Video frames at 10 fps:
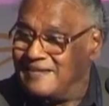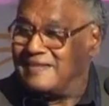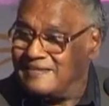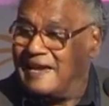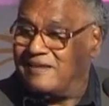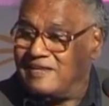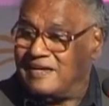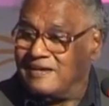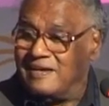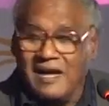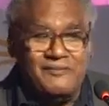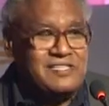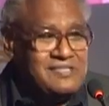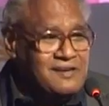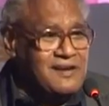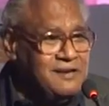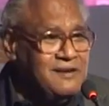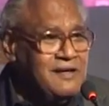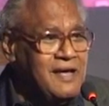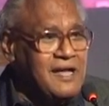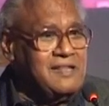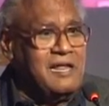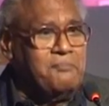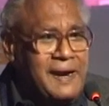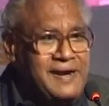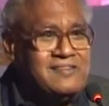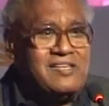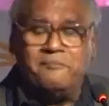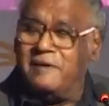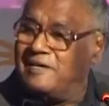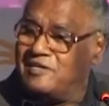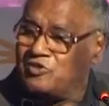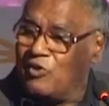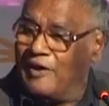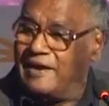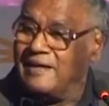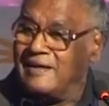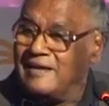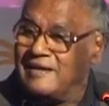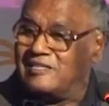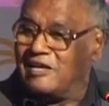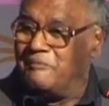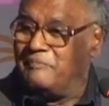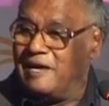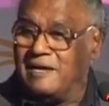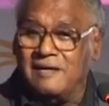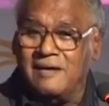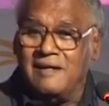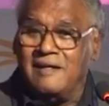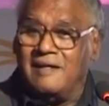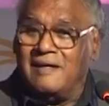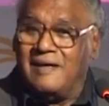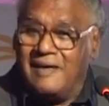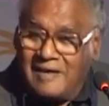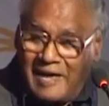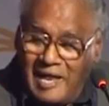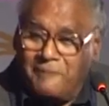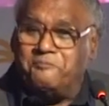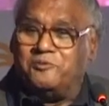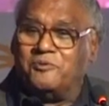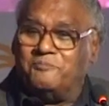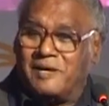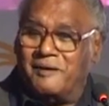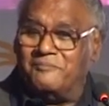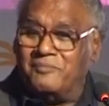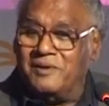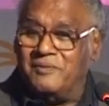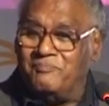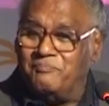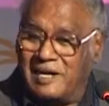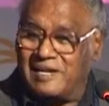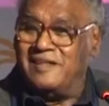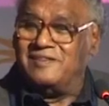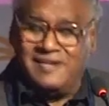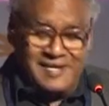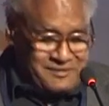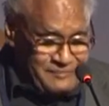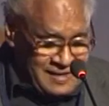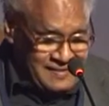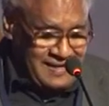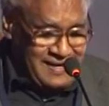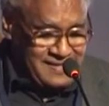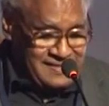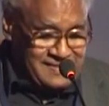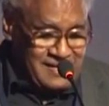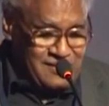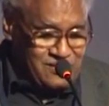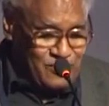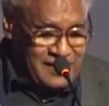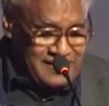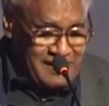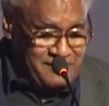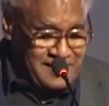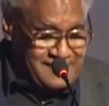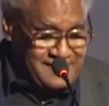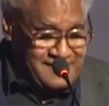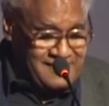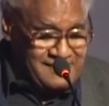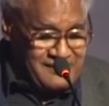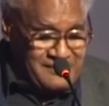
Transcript: It's a sad thing. Our children and their minds are being destroyed instead of being helped to become better engineers, better scientists through examinations.